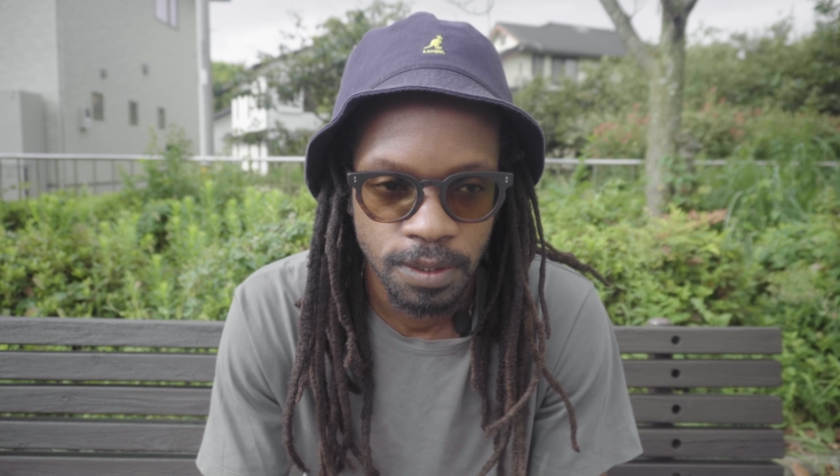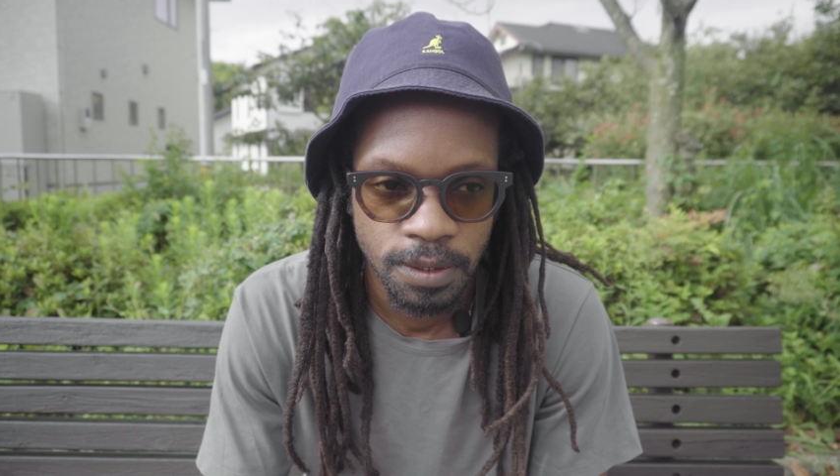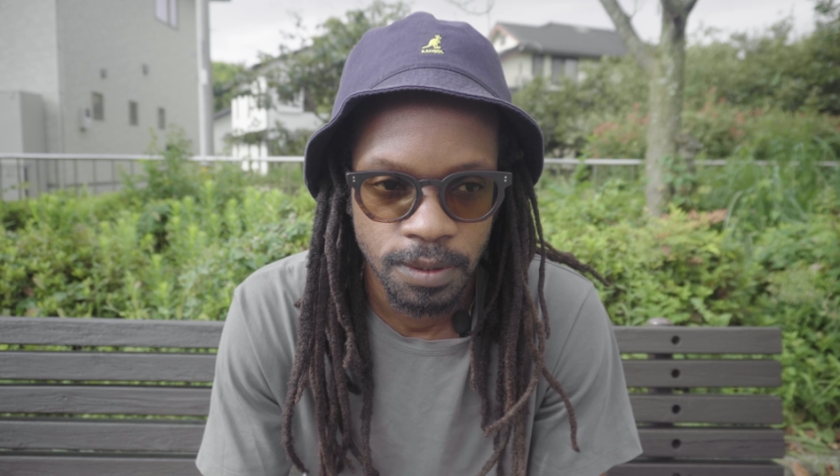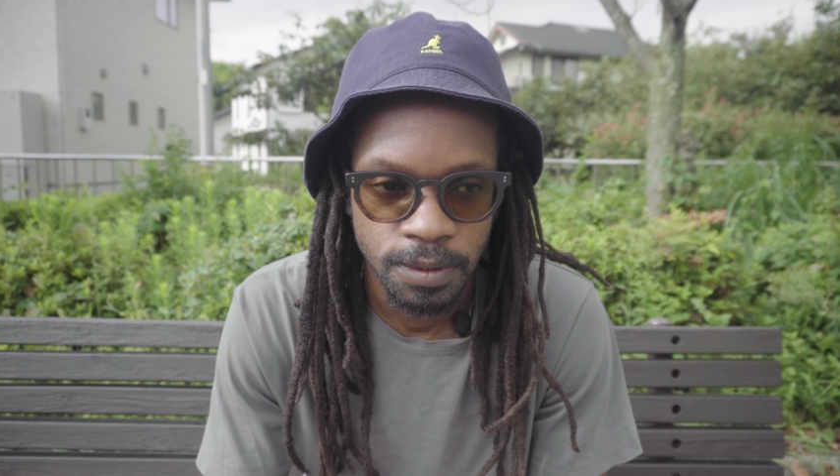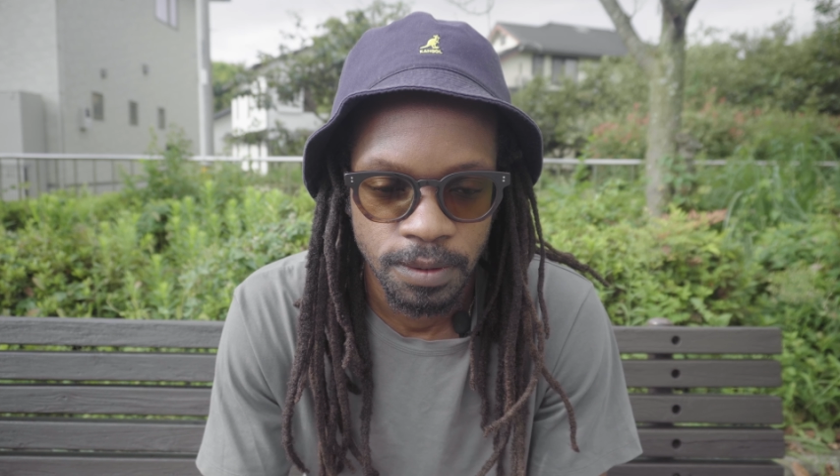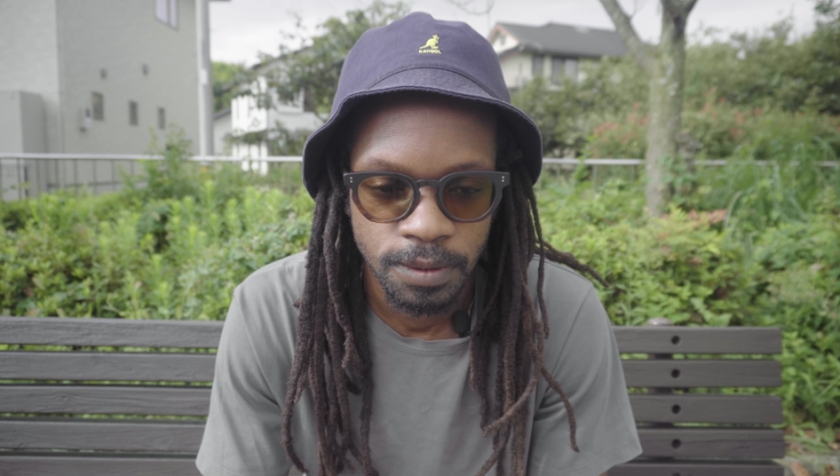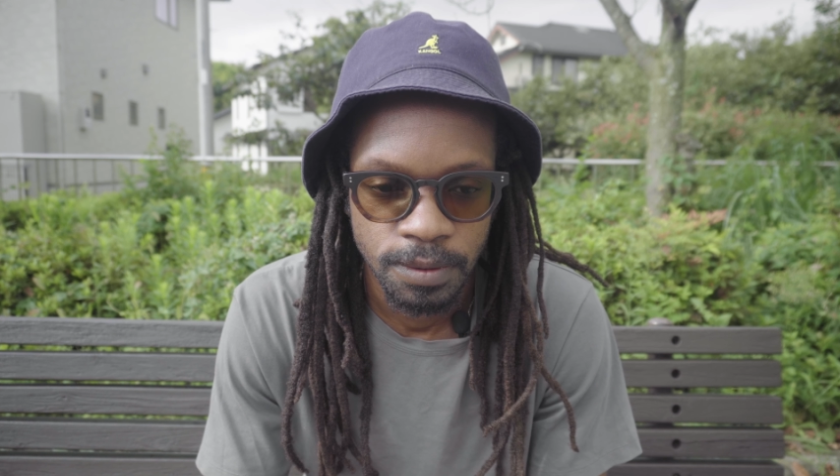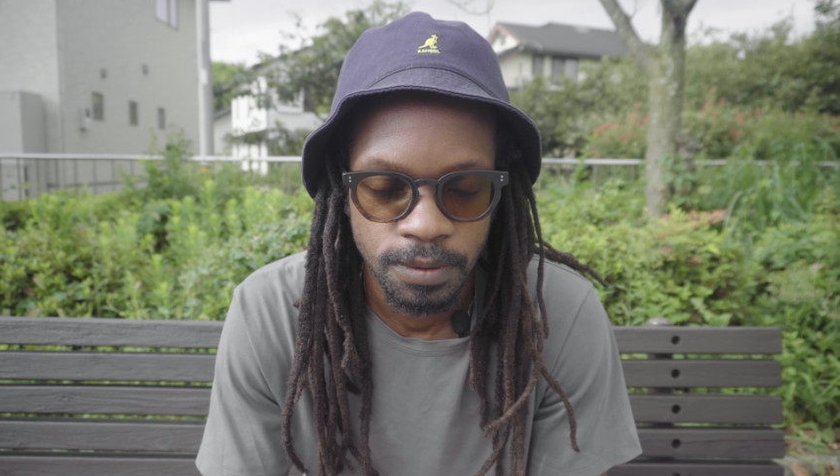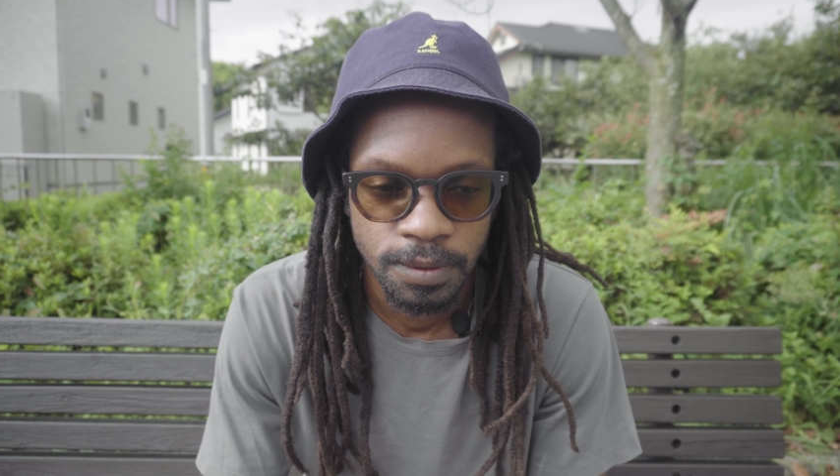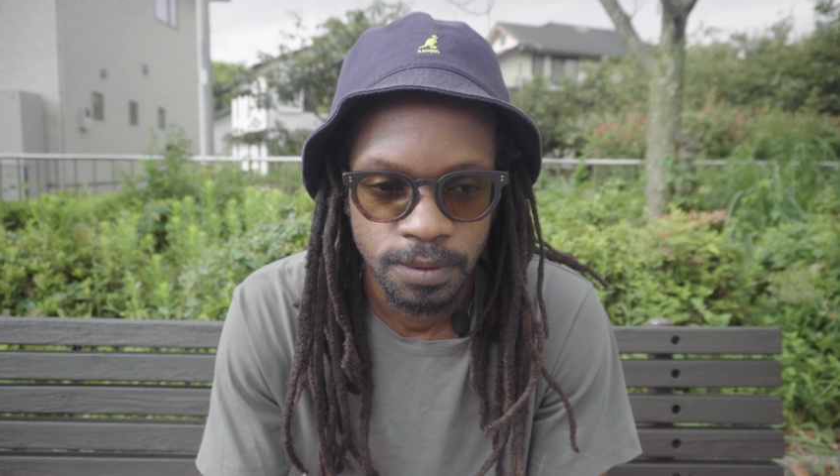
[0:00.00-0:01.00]
uh,
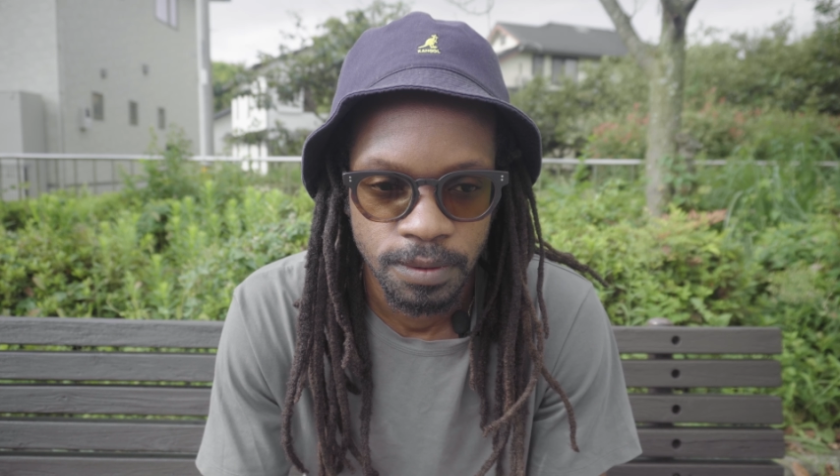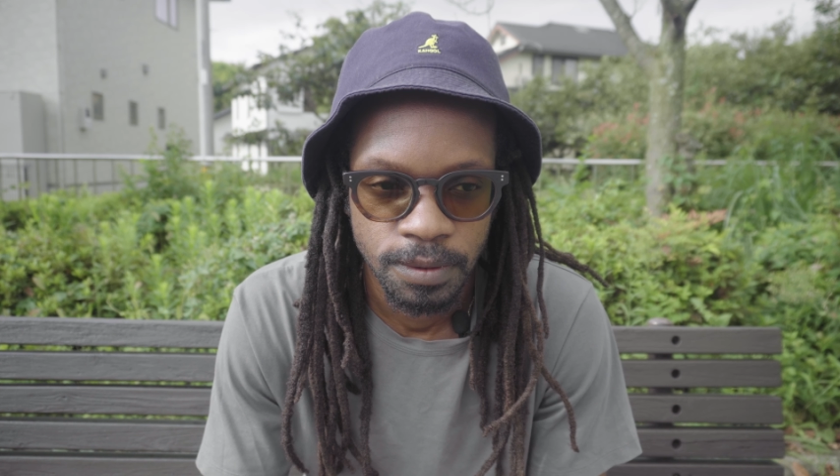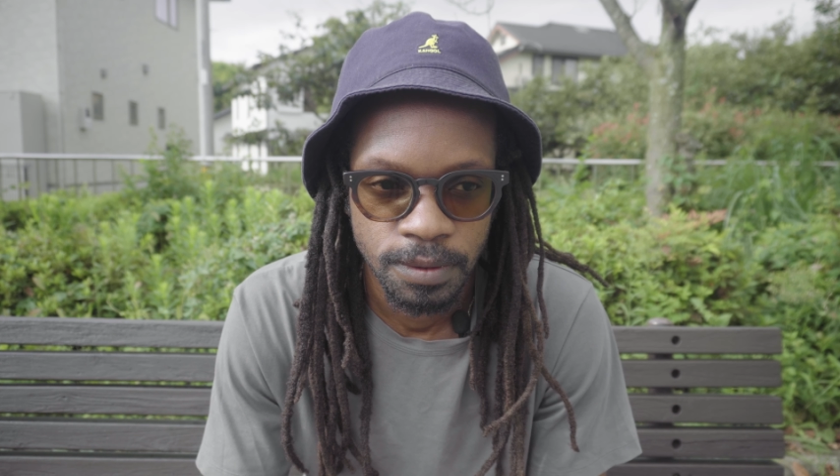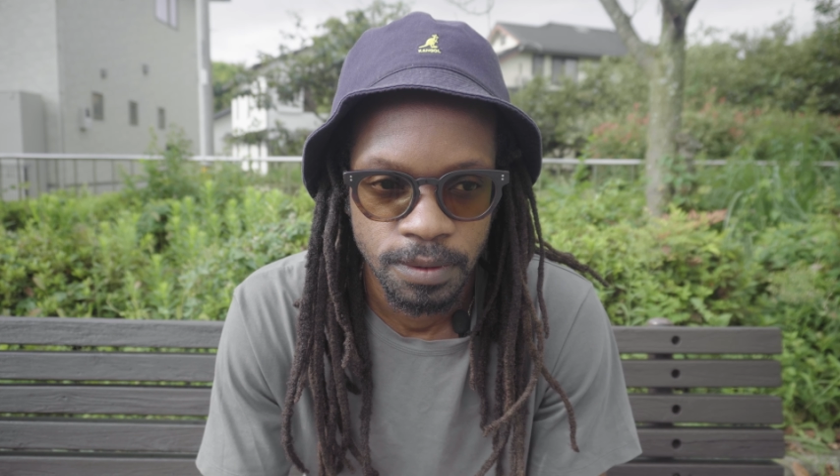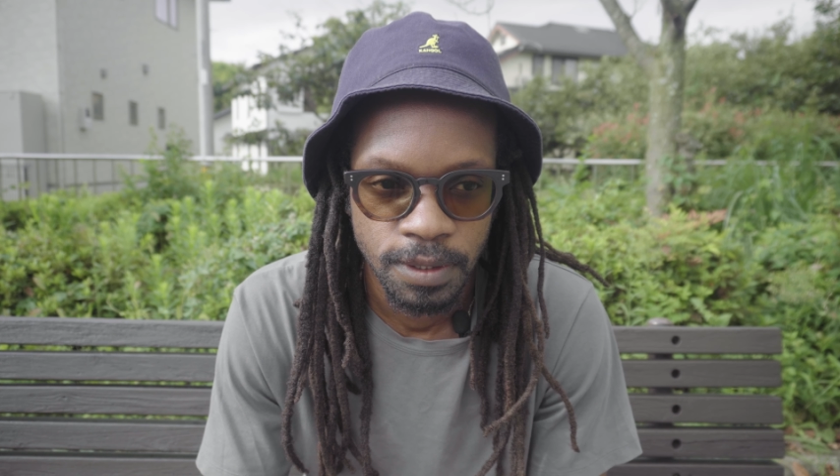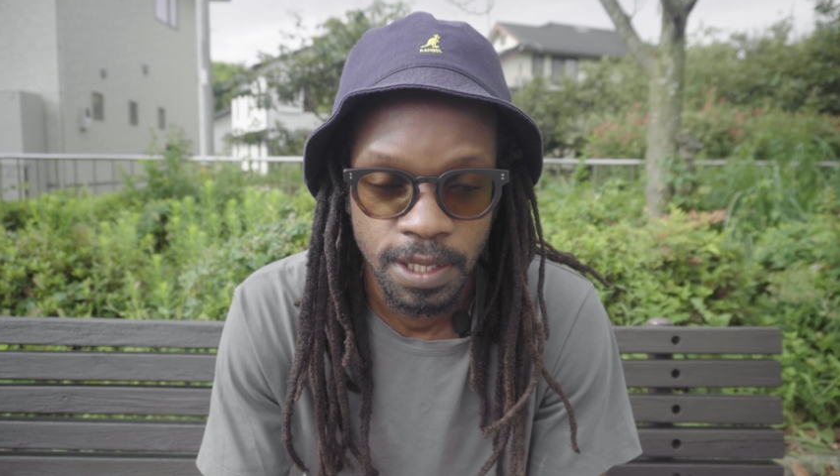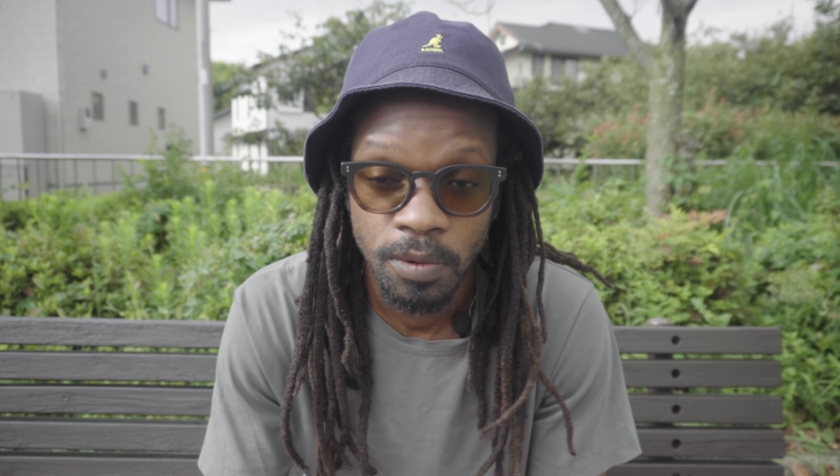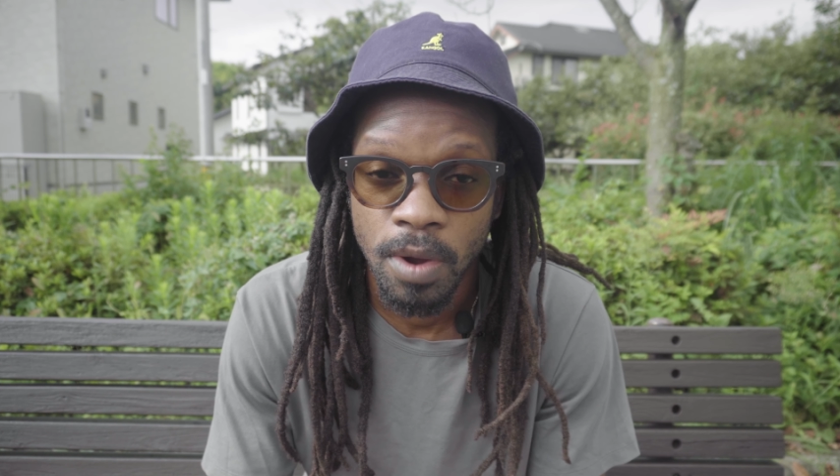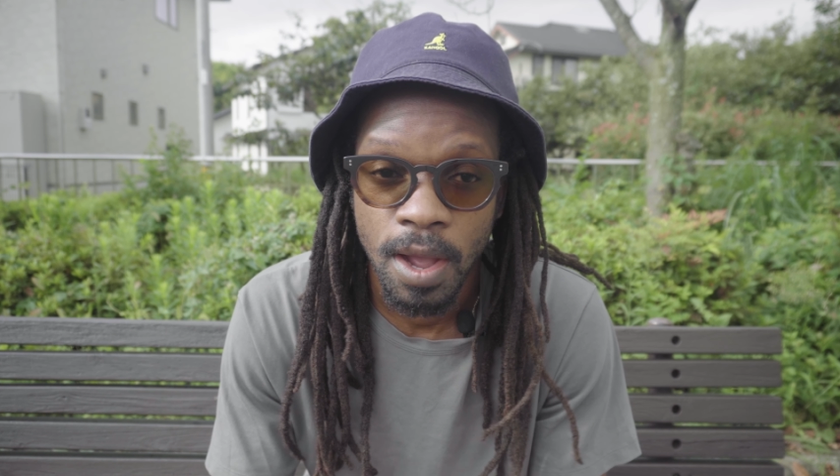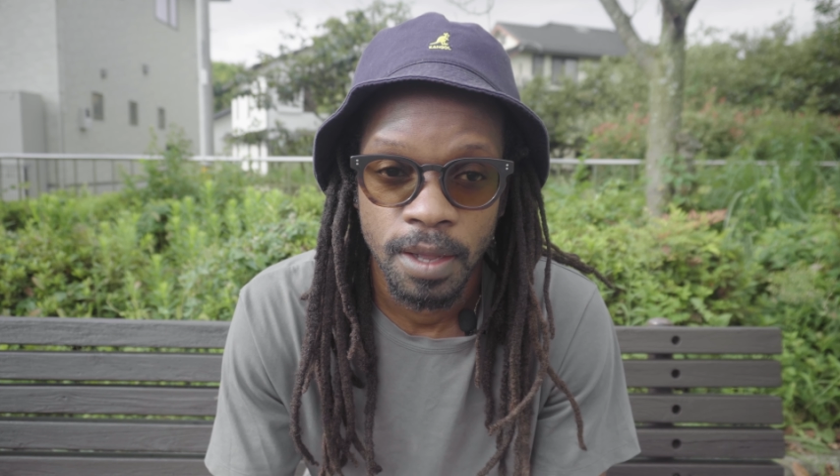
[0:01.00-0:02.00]

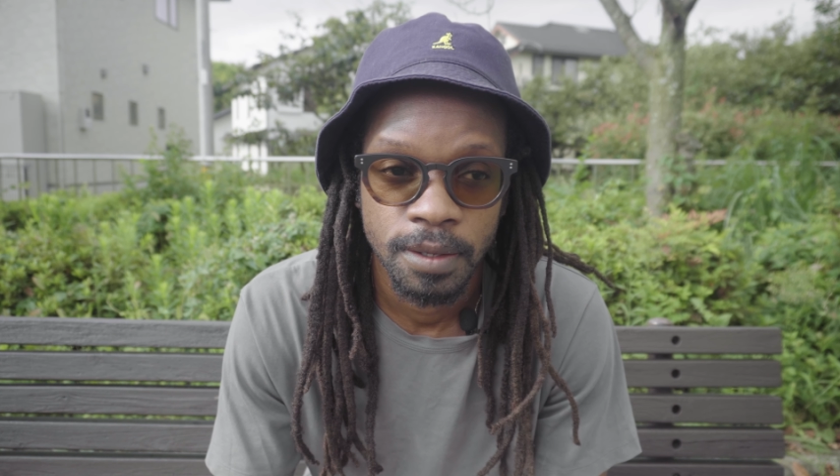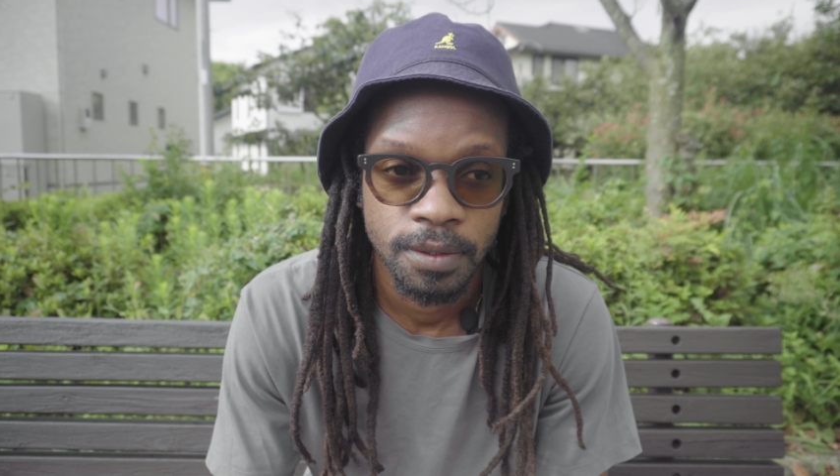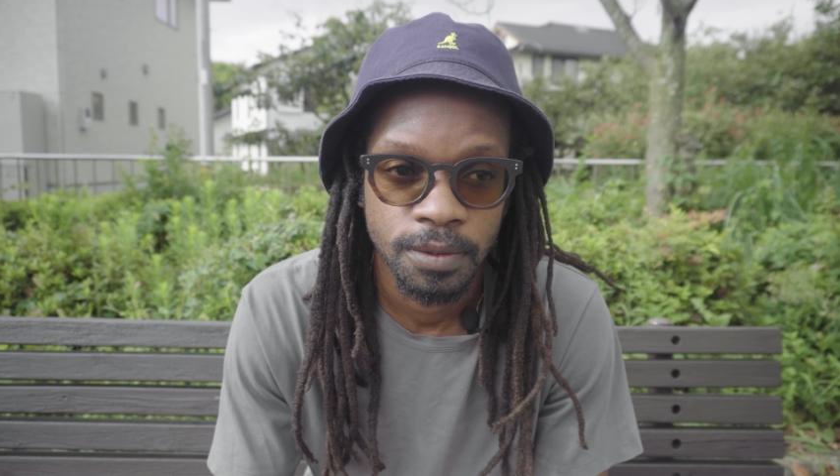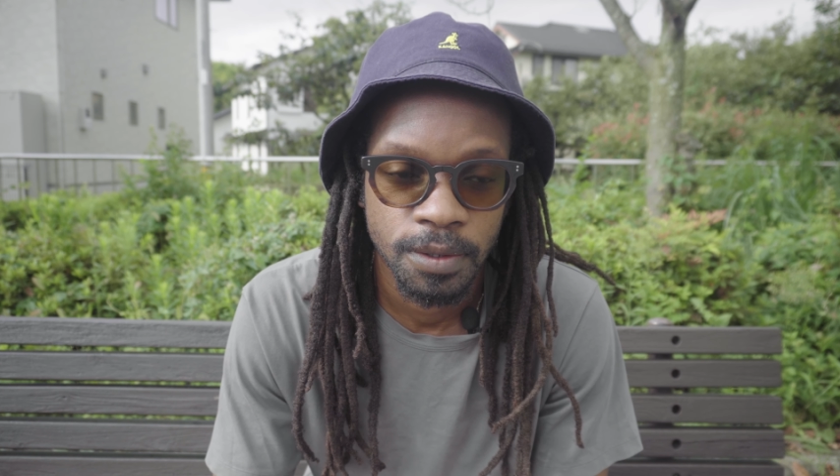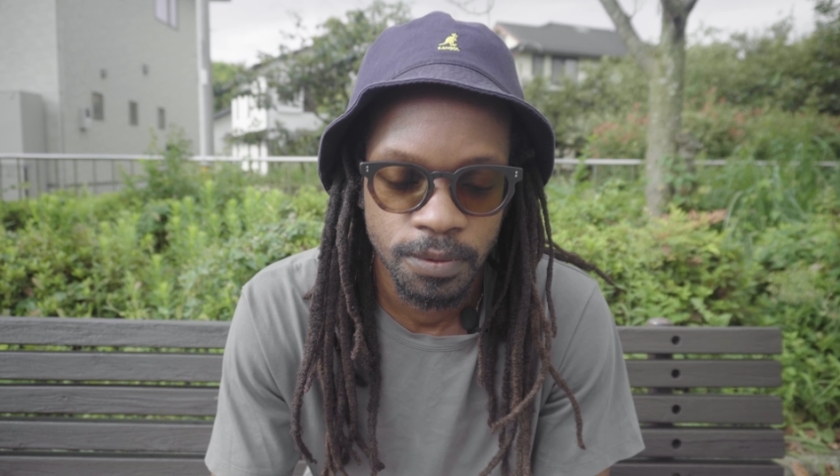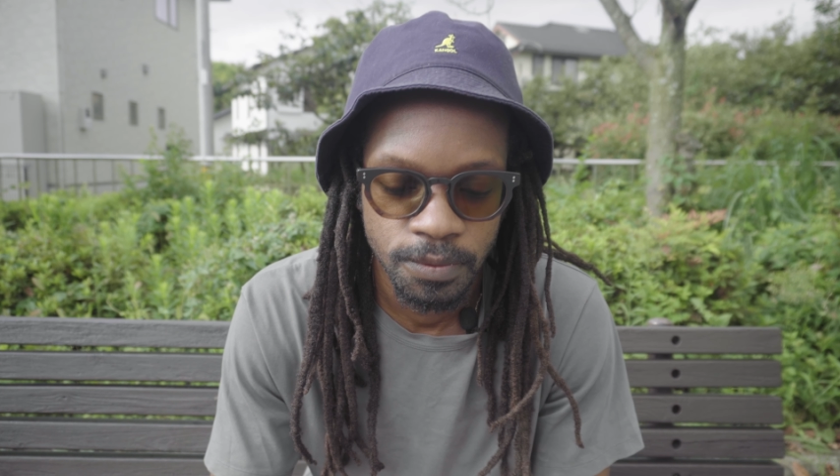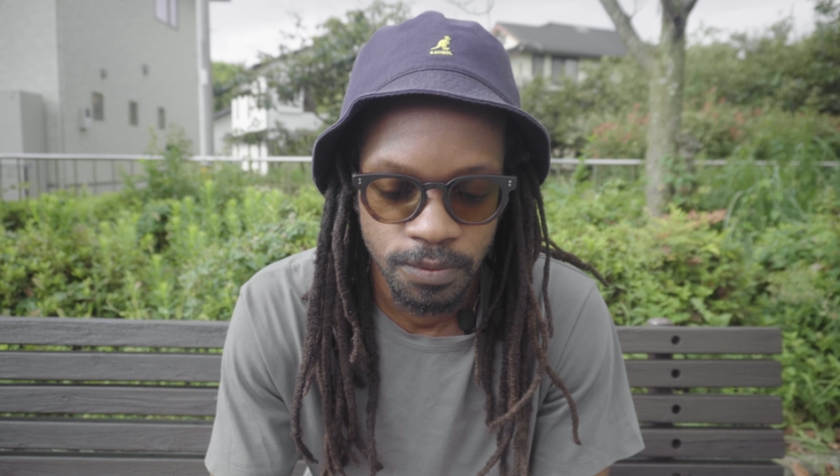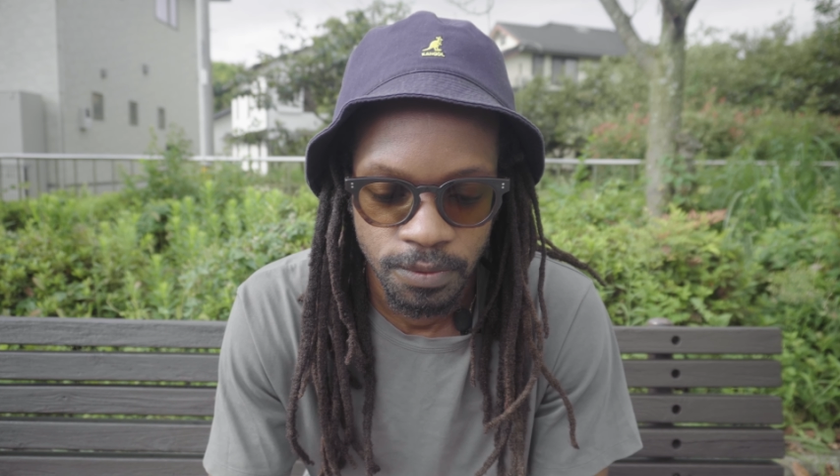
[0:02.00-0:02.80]
and why, you know.